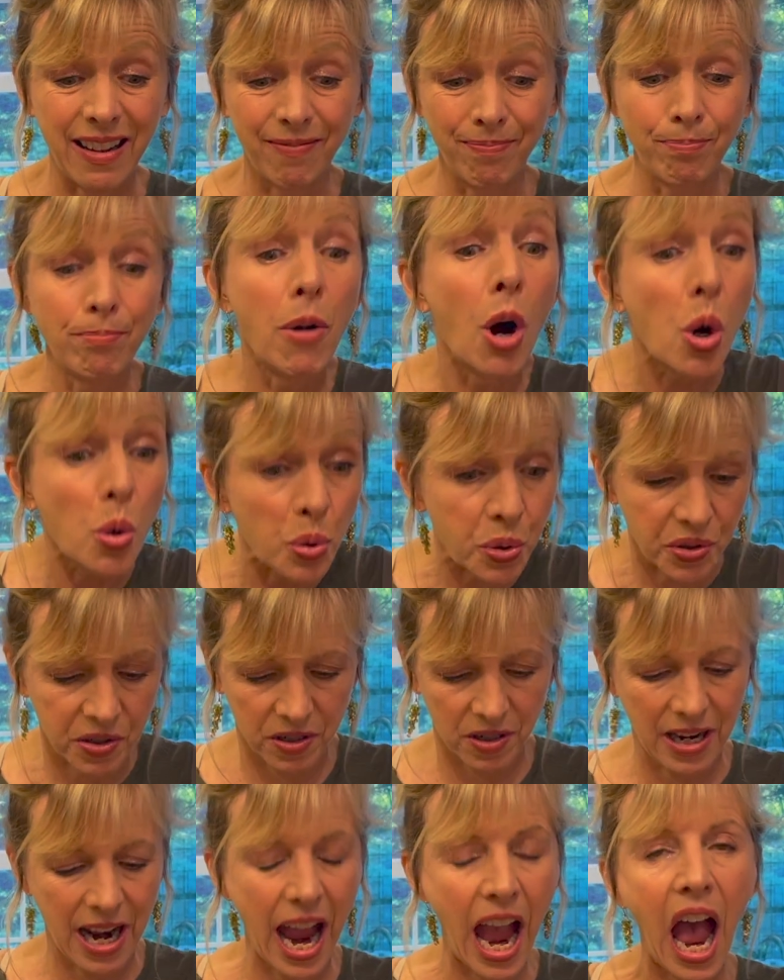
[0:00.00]

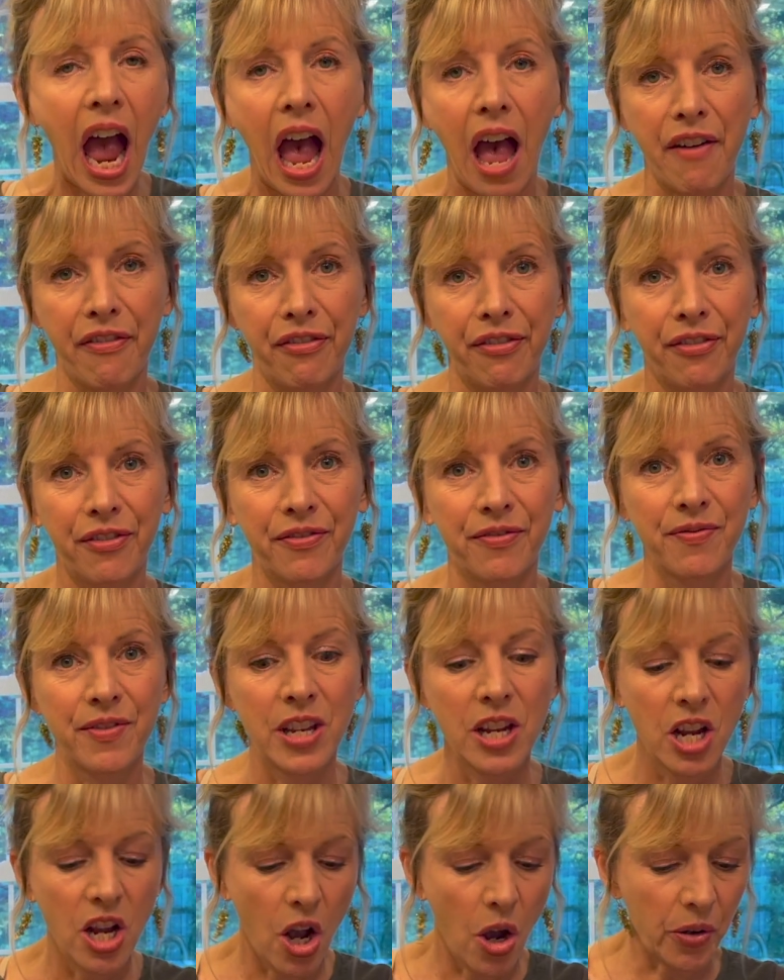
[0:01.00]
most, half.
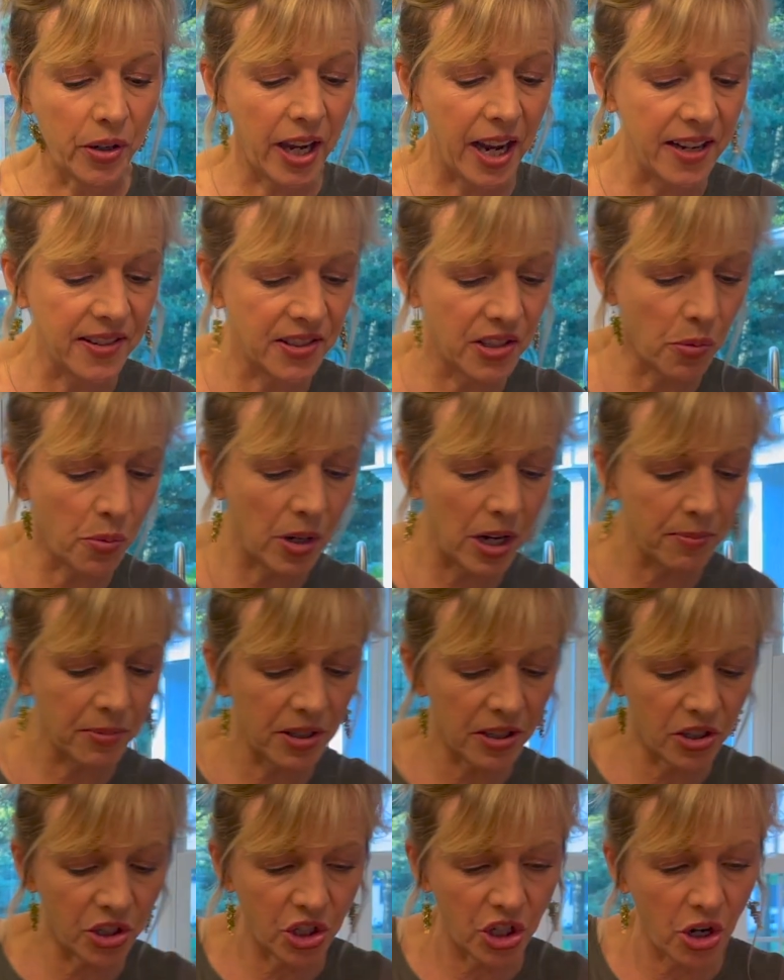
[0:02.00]
Okay, so what I'm
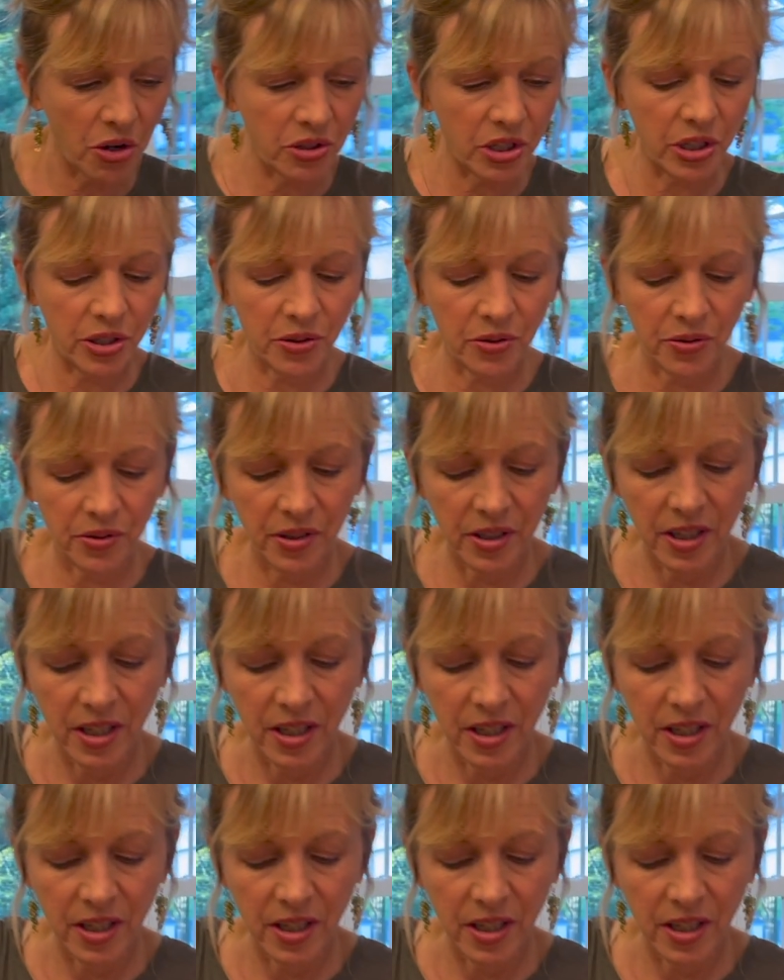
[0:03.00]
gonna show you,